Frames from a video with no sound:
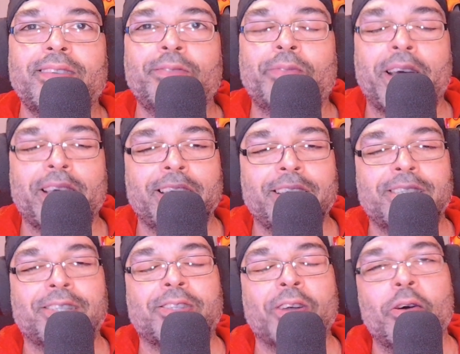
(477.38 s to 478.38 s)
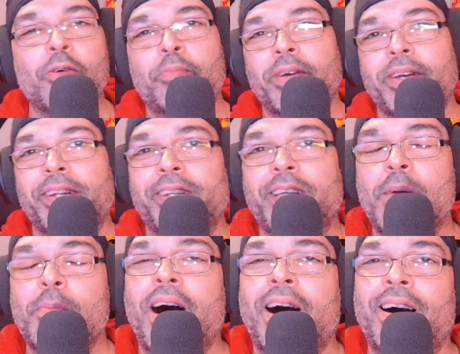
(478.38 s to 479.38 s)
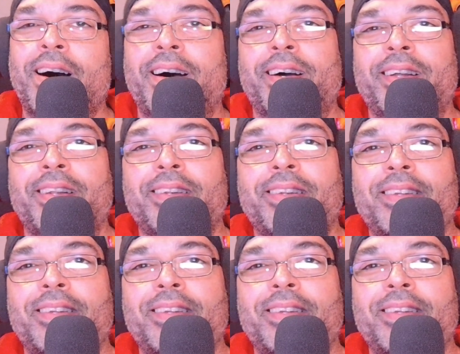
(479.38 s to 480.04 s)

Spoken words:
Fucking stupid. Come on.